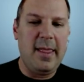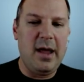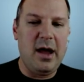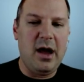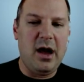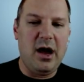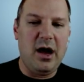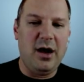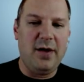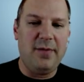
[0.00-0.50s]

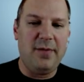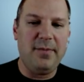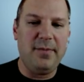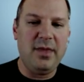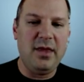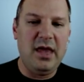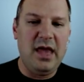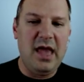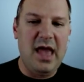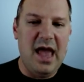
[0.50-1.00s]
and
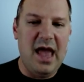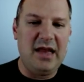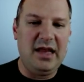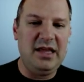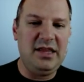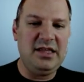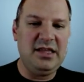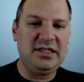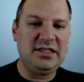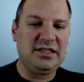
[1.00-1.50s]

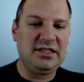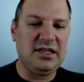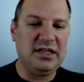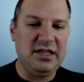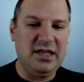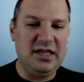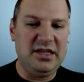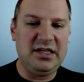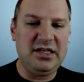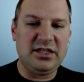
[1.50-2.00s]
in
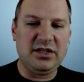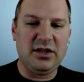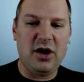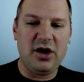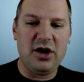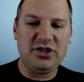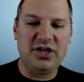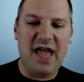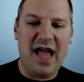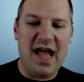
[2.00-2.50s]
this
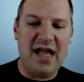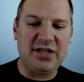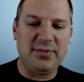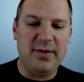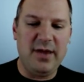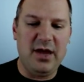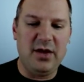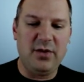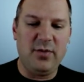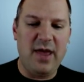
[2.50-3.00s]
large
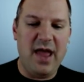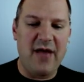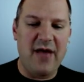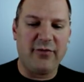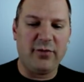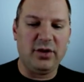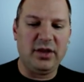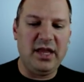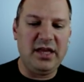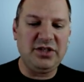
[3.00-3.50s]
catchment, we have
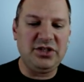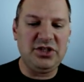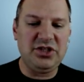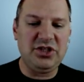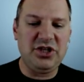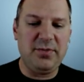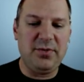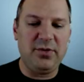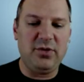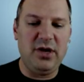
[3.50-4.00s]
a
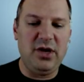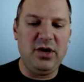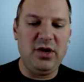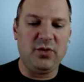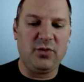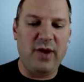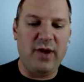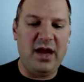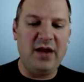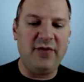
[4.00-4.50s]
relationship
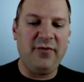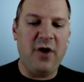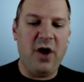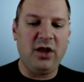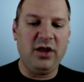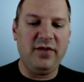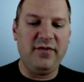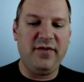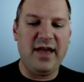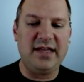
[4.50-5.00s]
between
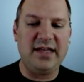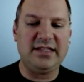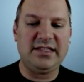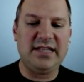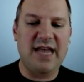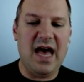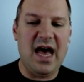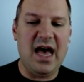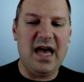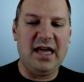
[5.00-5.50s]
rainfall event
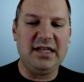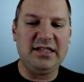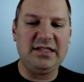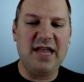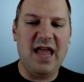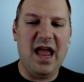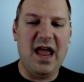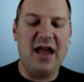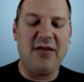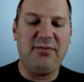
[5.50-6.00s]
size
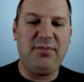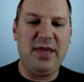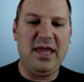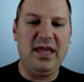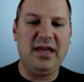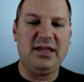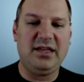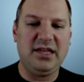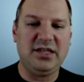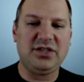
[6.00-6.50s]
and
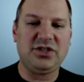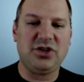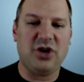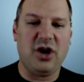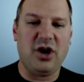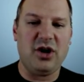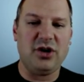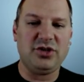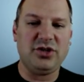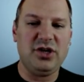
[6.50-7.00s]
peak
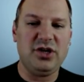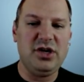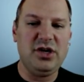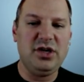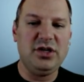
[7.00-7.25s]
discharge.